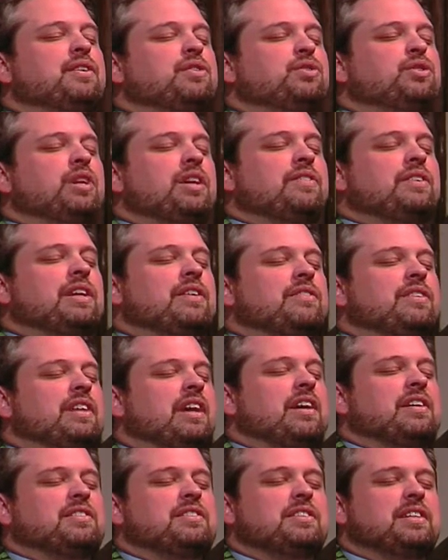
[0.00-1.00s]
that you have given
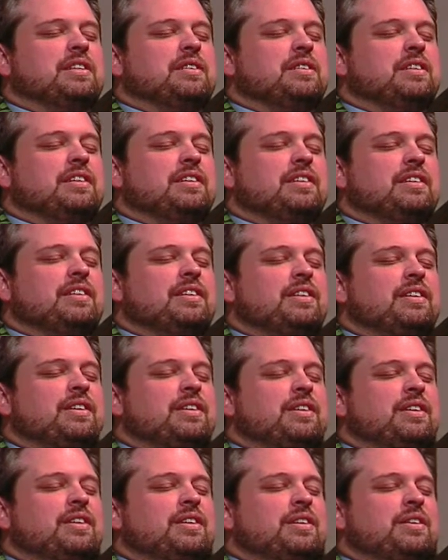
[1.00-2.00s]
us, and
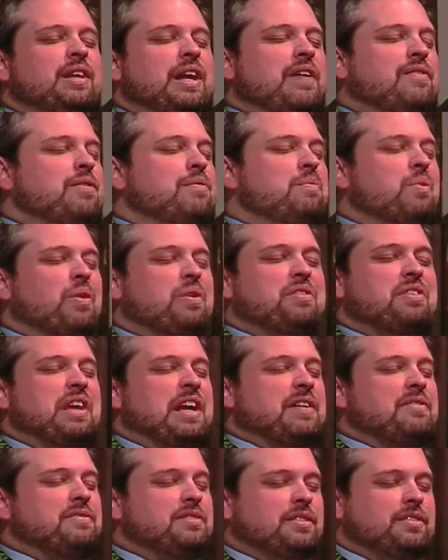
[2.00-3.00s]
even more
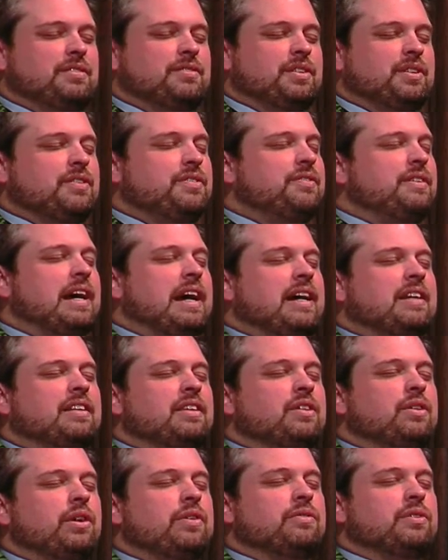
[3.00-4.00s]
thankful for the fact
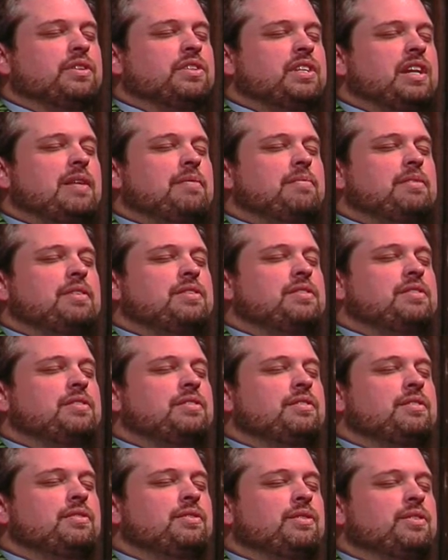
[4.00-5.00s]
that you have redeemed
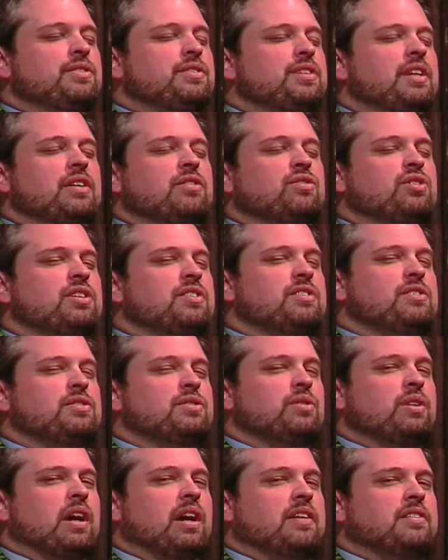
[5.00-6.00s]
us through your Son, Jesus
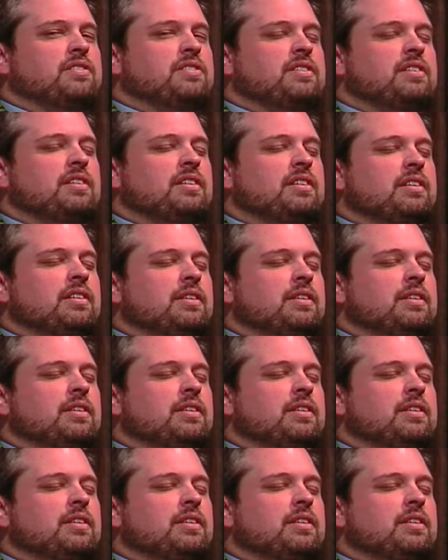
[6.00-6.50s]
Christ.